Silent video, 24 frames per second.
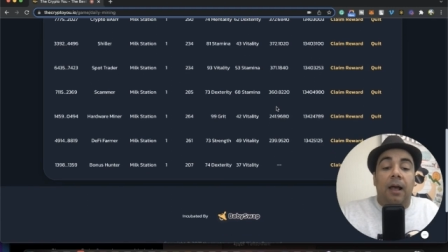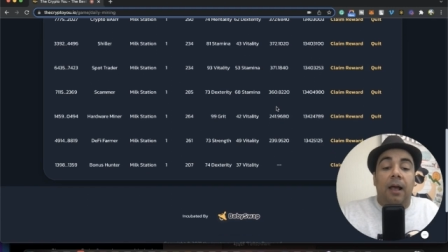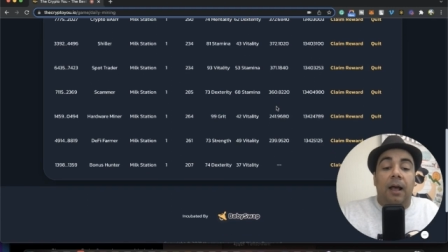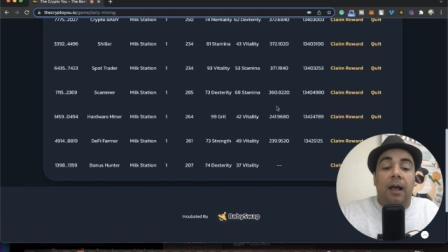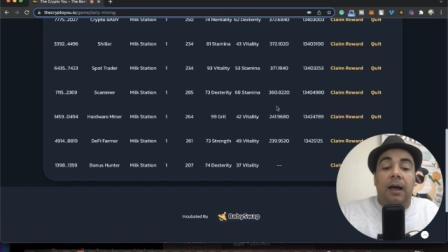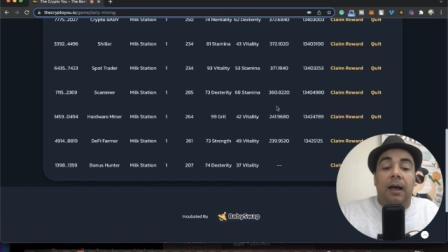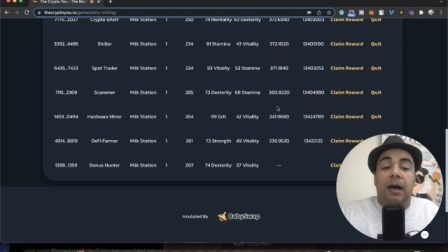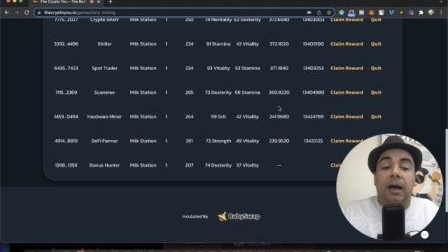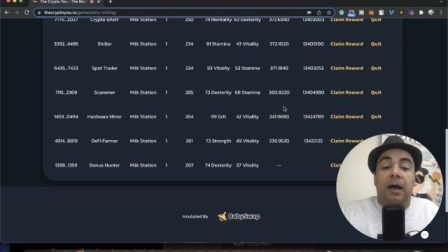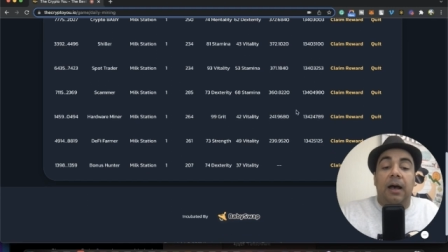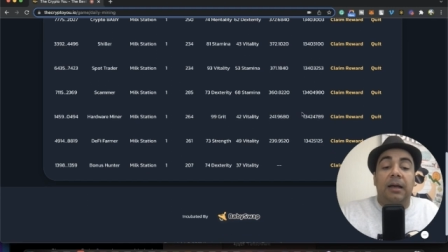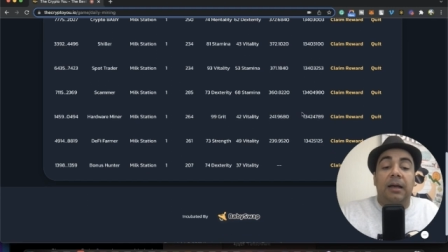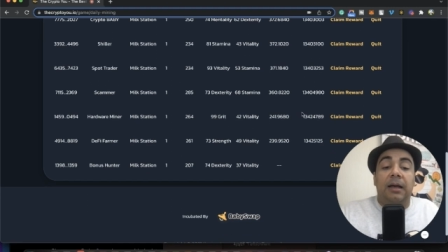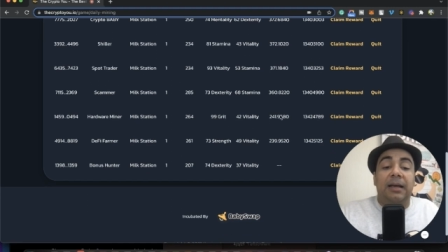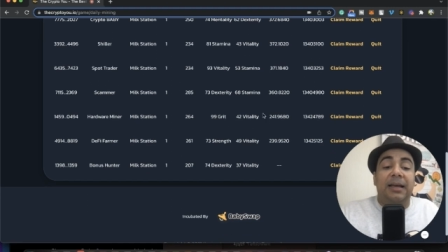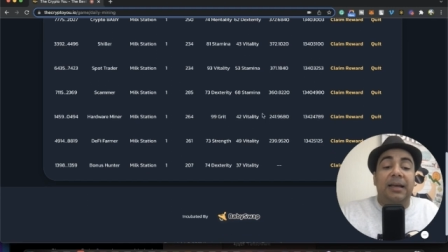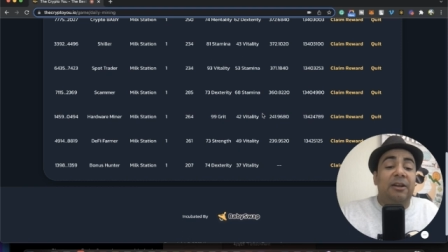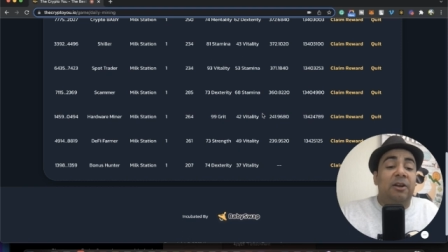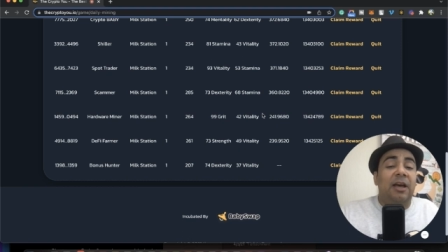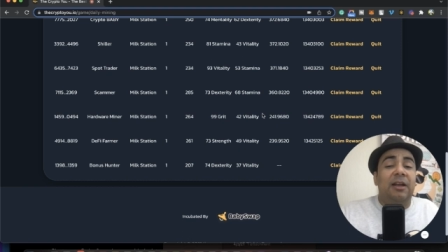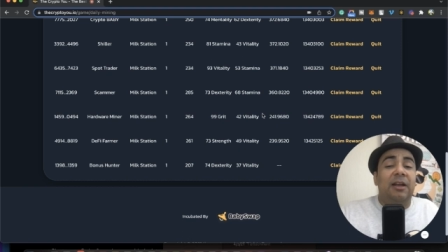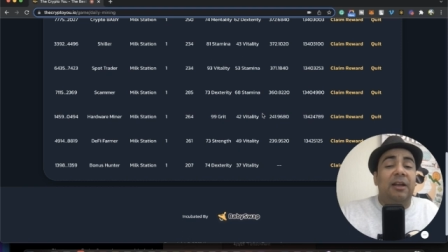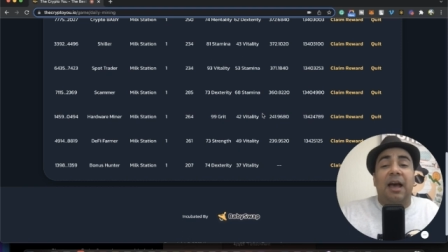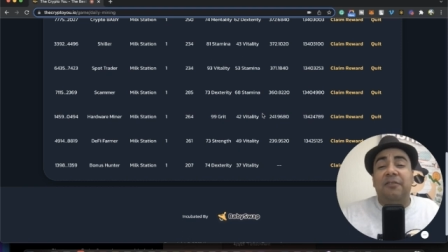Uh,
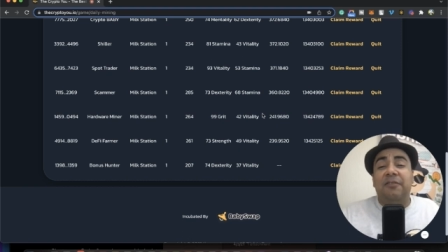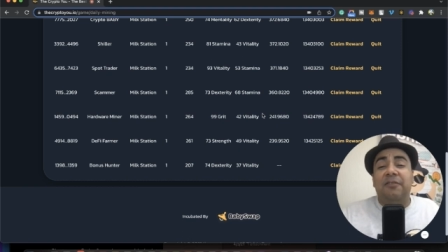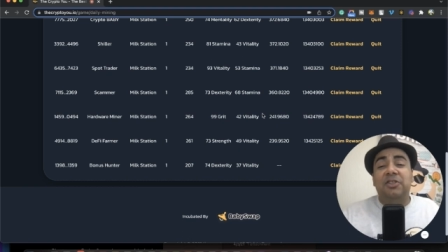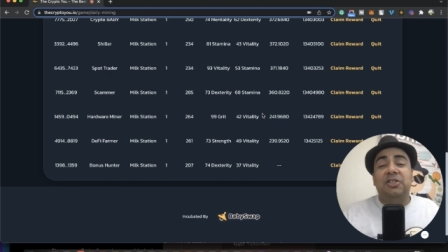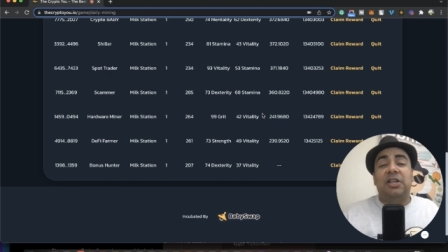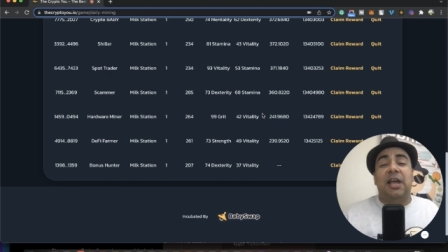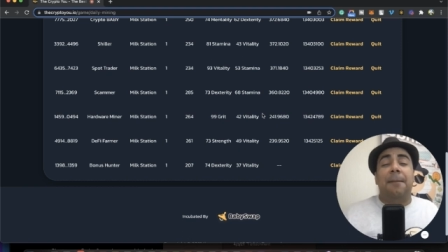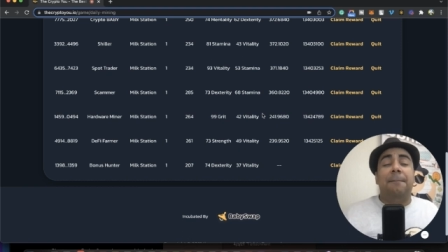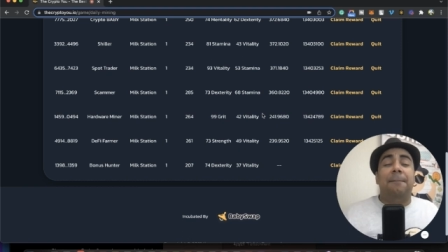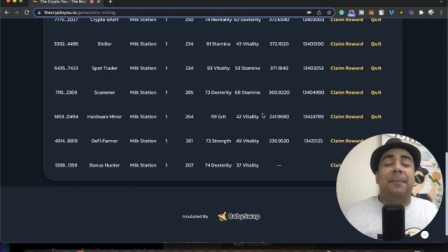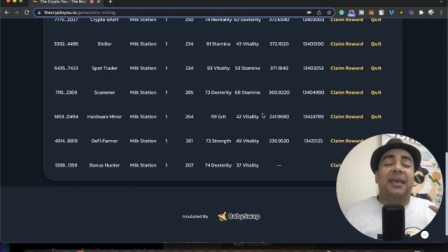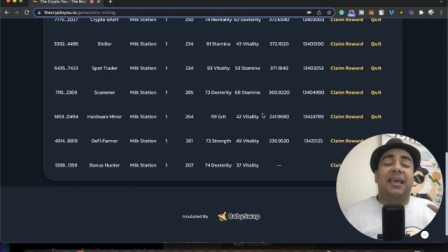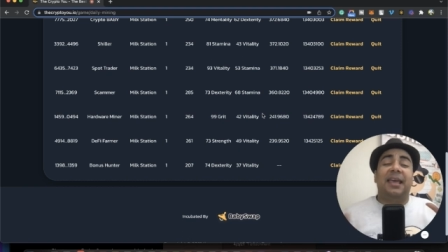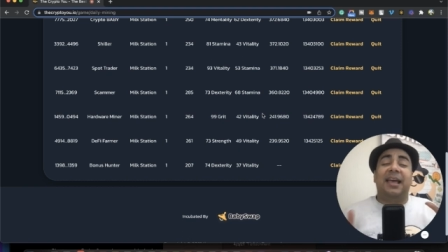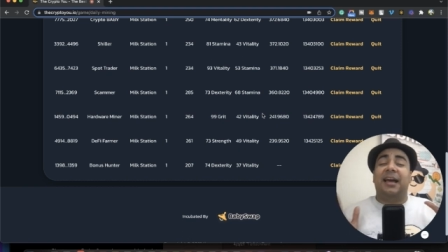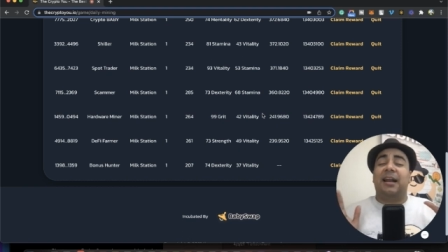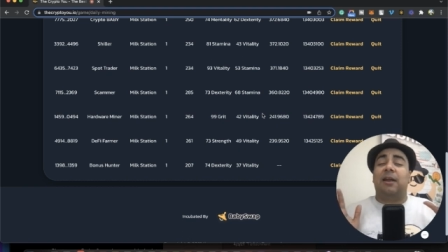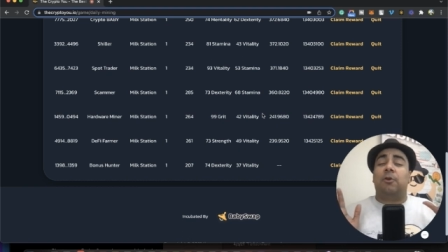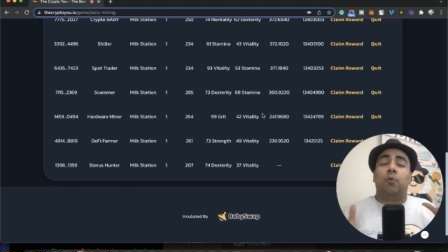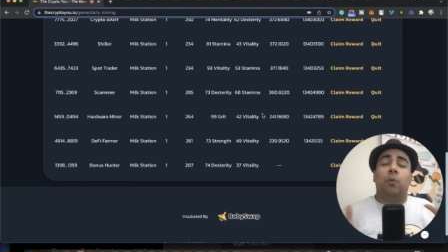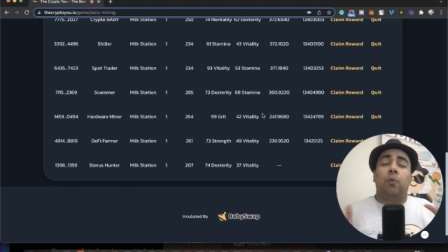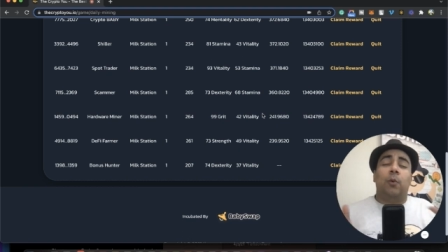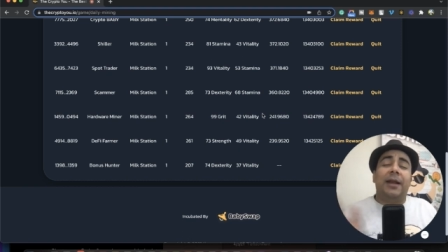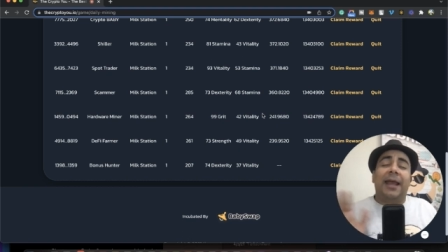in, in average, I'm making
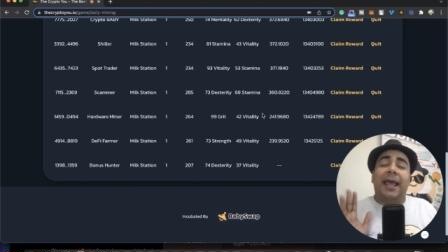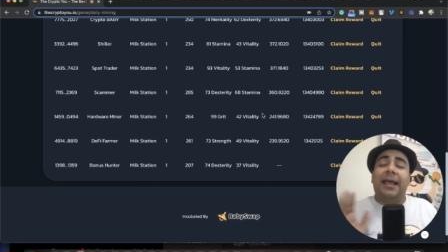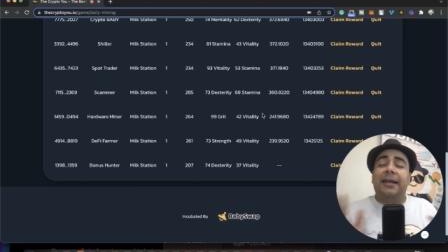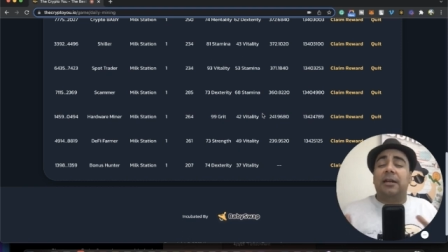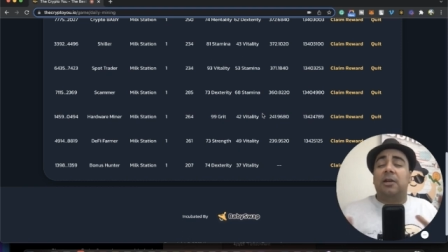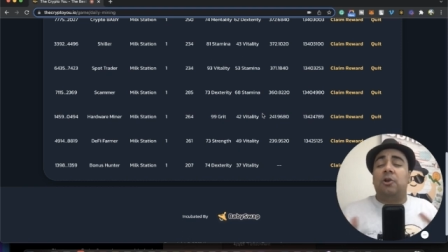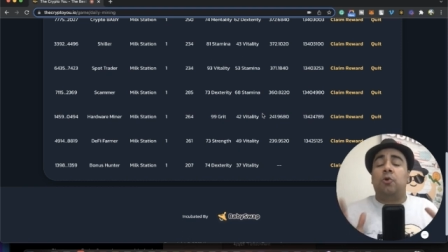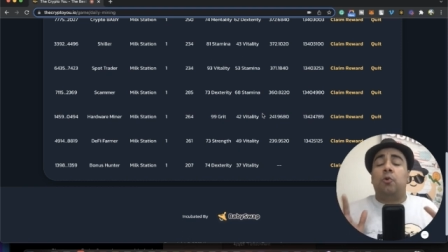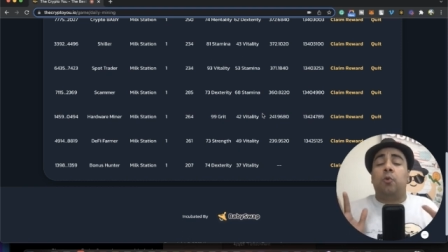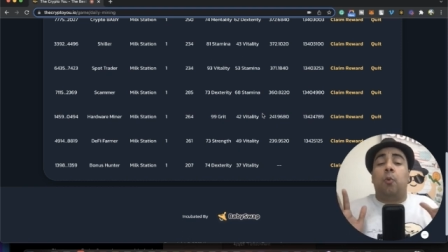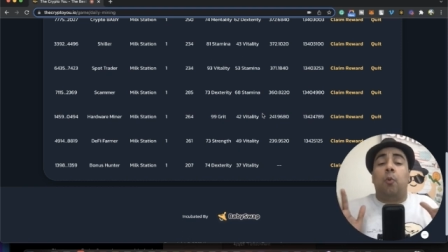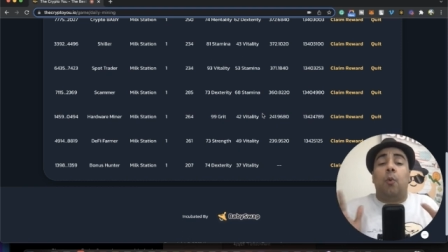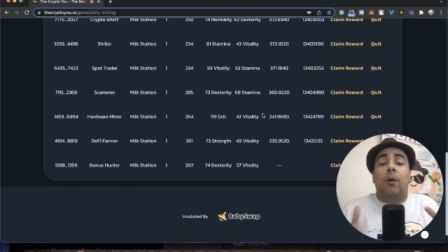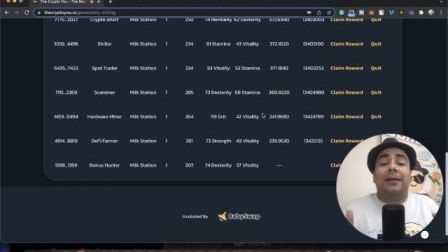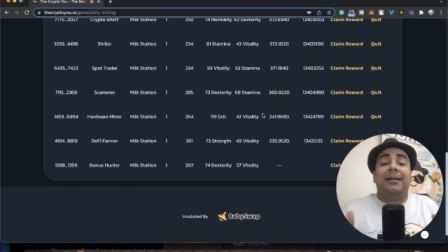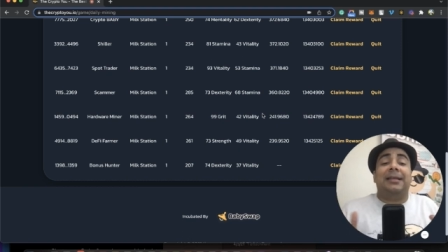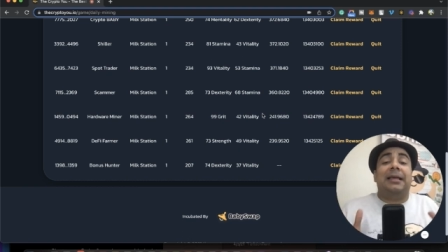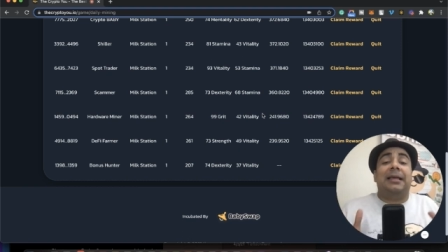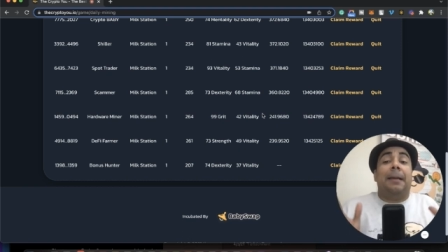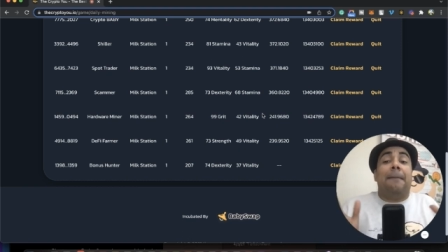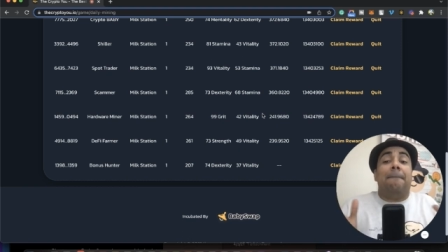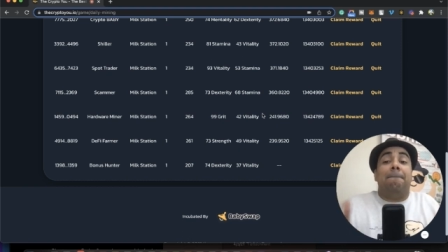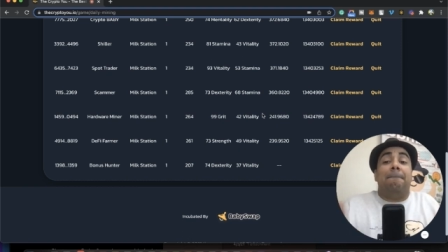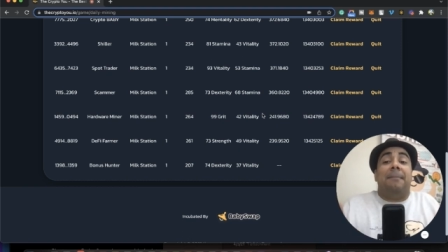around one hundred
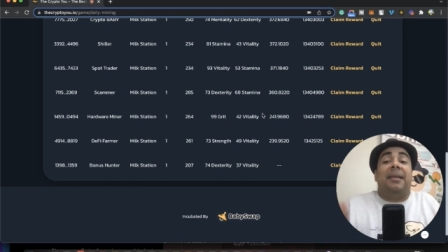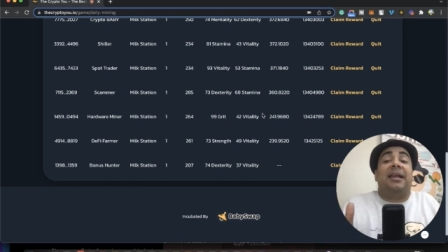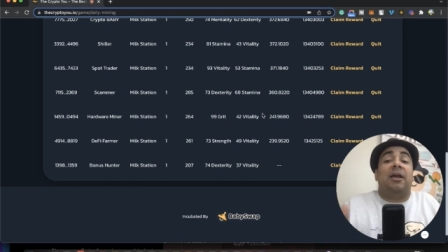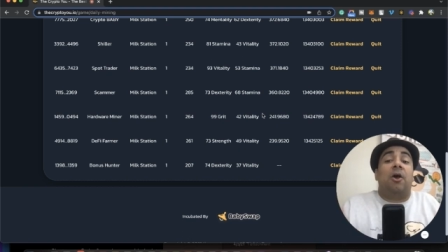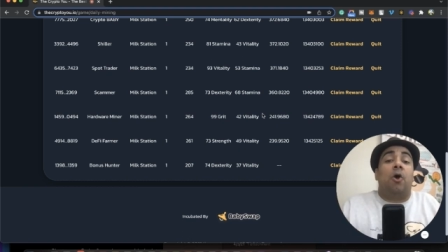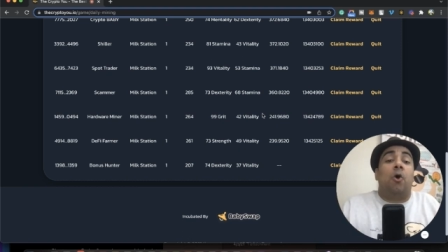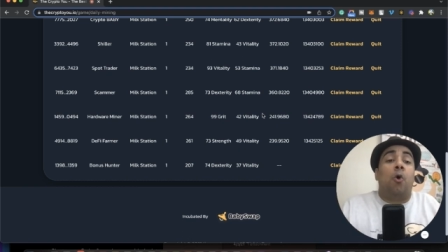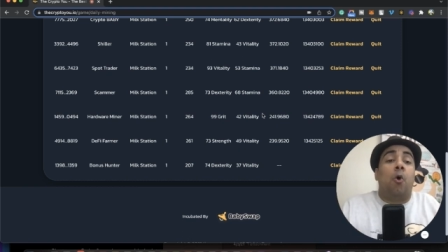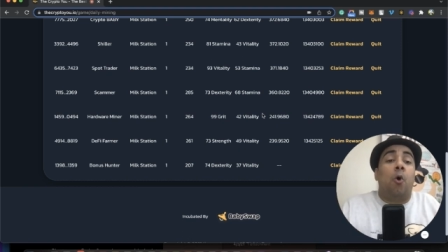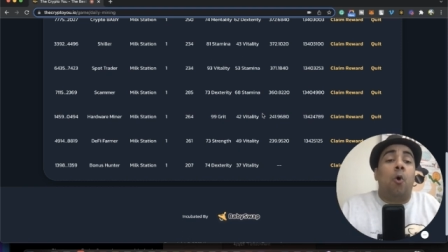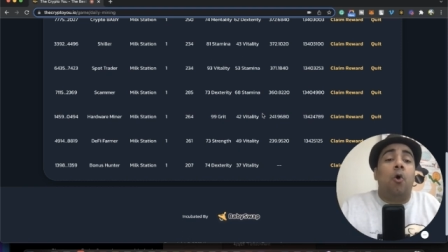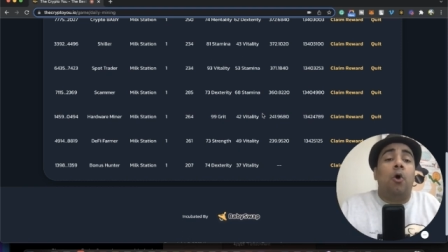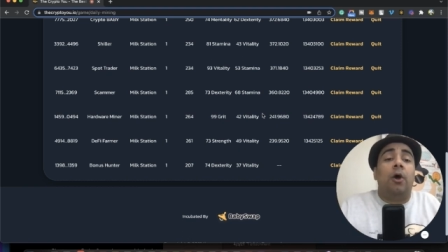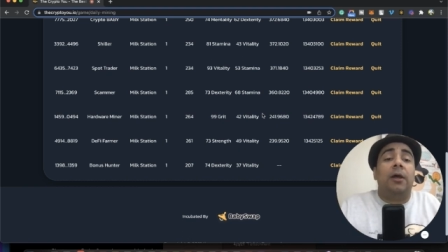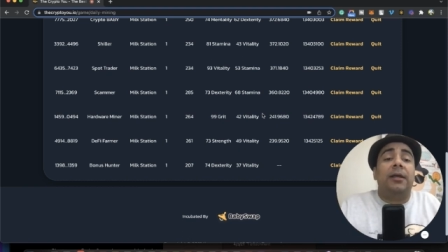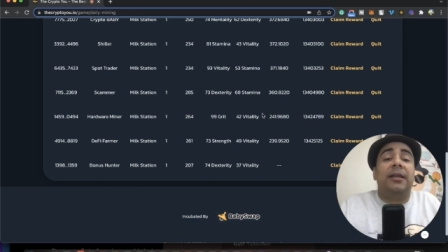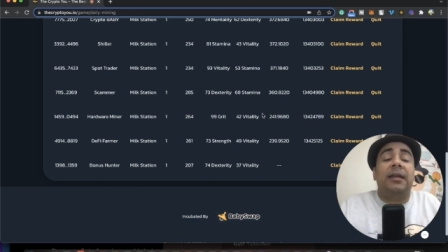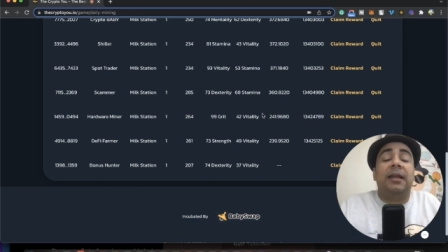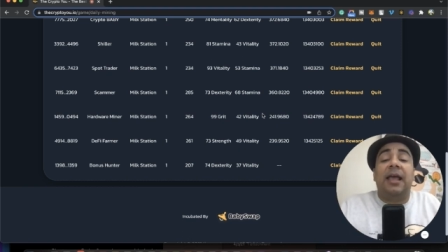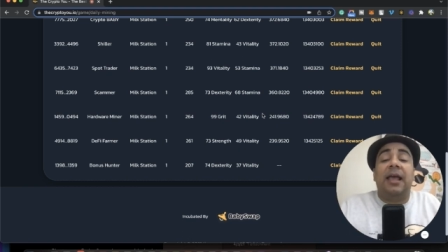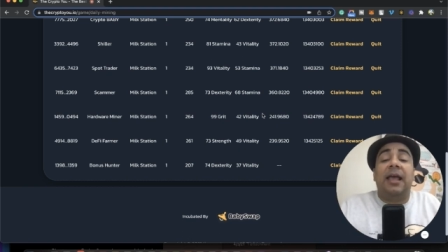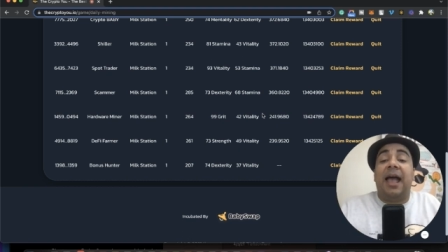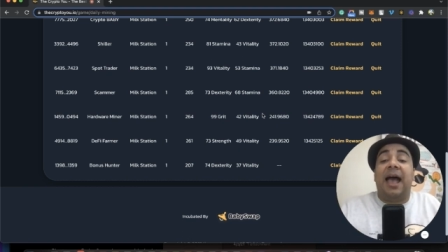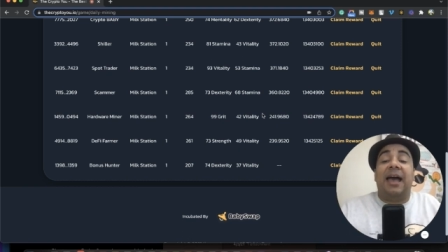twenty milk
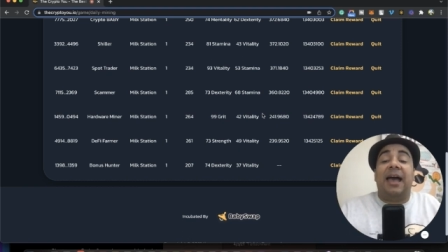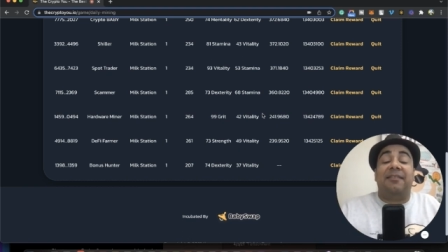coin.